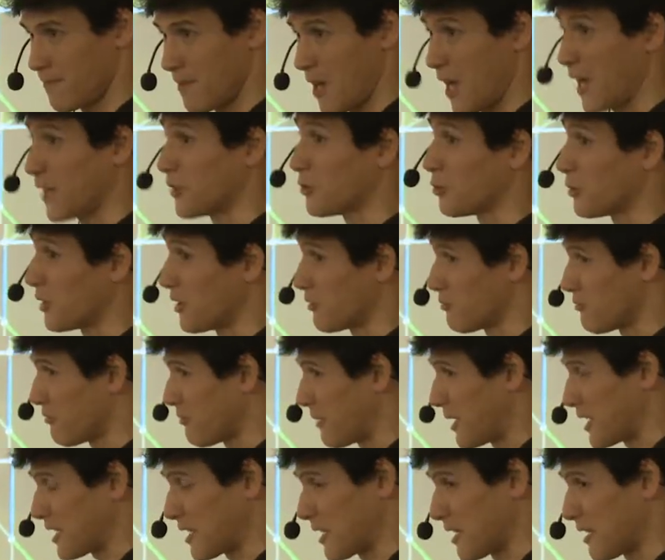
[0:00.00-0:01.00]
I do that with
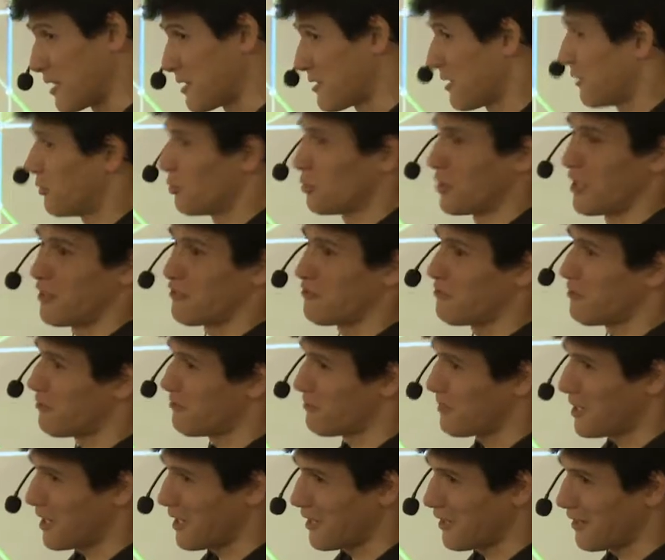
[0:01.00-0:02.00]
my kids, I do that with
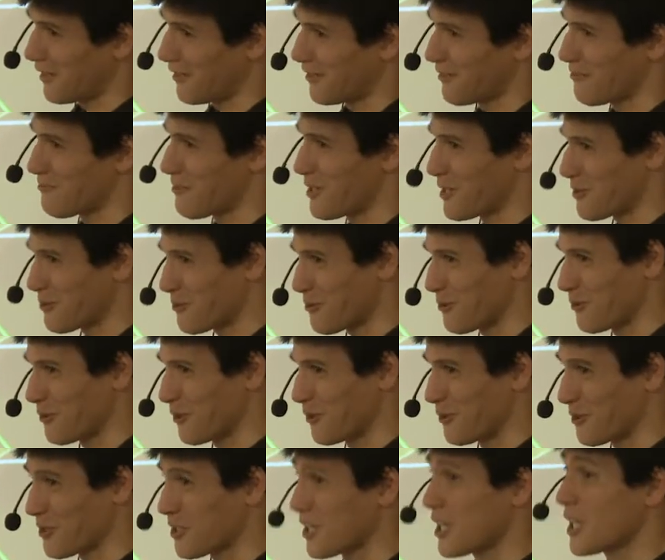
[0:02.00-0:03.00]
my
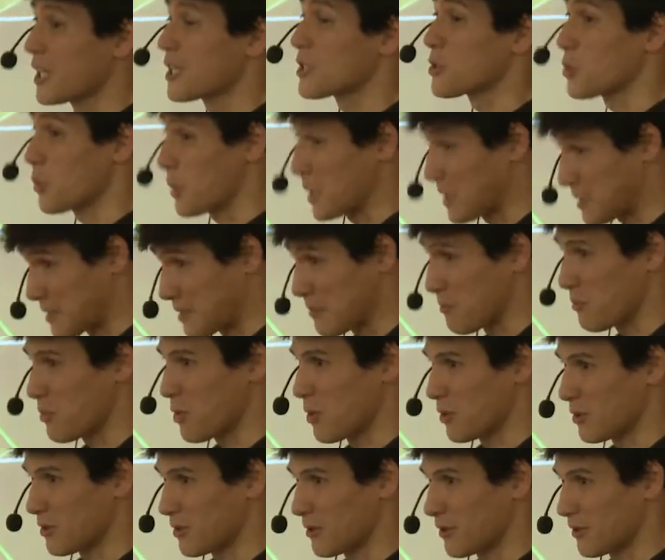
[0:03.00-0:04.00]
students, so it's
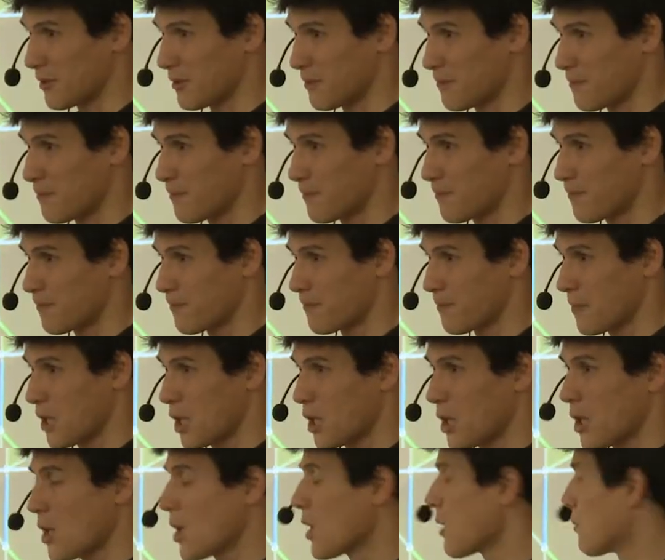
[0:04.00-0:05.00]
important.
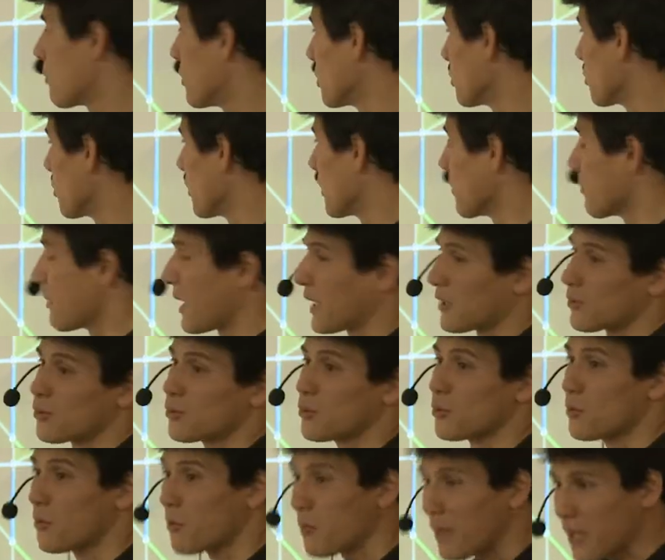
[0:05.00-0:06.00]
But going back to
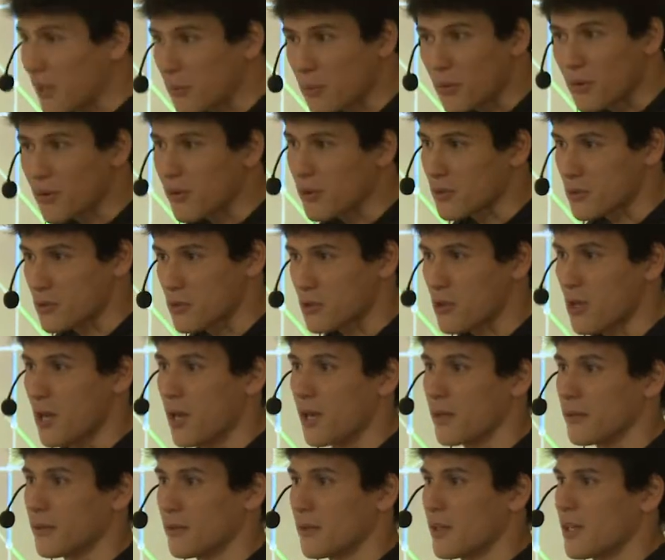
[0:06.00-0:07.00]
the paper and so
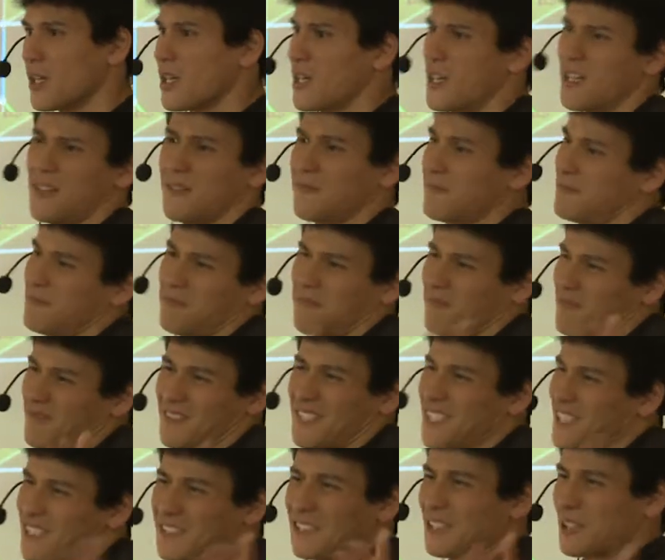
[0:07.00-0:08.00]
on,
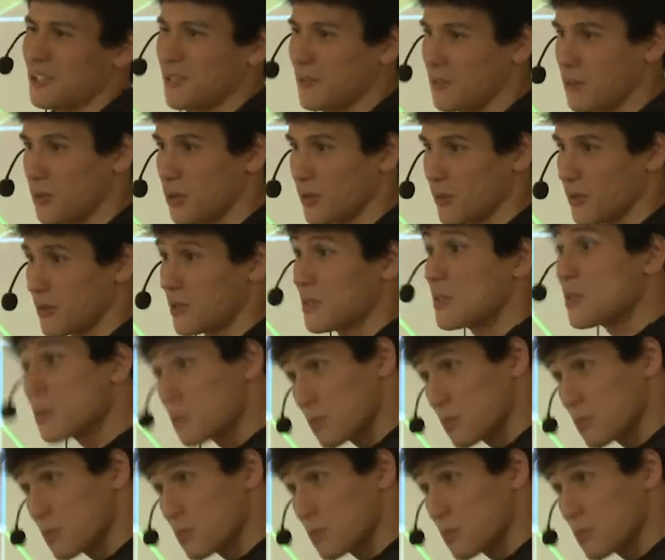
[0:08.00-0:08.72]
it's not important.